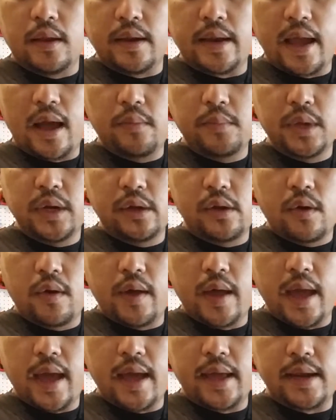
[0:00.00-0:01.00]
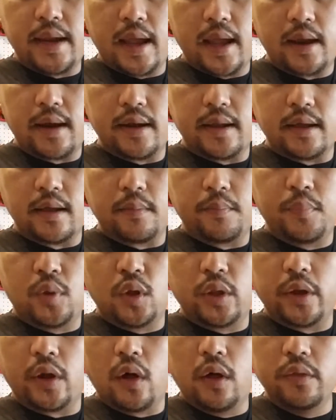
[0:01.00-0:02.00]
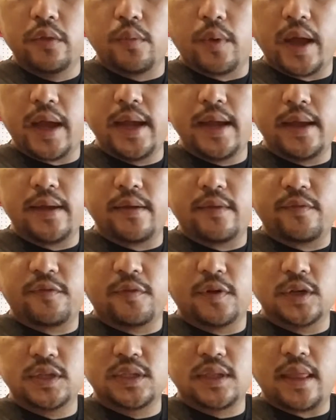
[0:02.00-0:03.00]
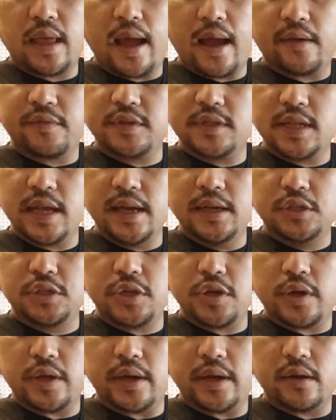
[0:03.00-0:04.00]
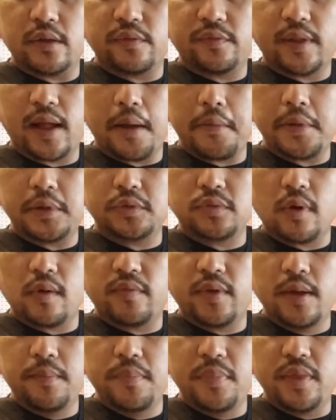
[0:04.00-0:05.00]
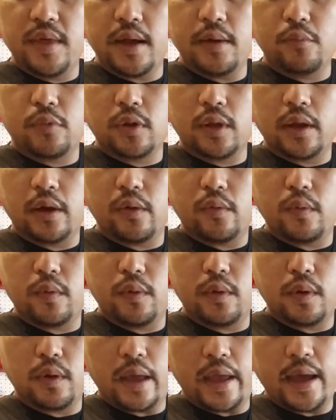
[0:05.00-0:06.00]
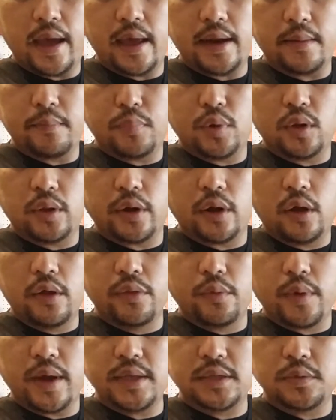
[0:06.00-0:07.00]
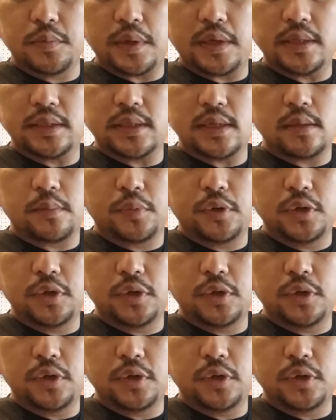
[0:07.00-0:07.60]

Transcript: Now I'm going to go ahead and pull it all the way, first half stage so you can hear the flywheels rev up, then we'll go ahead and pull it all the way so we can see the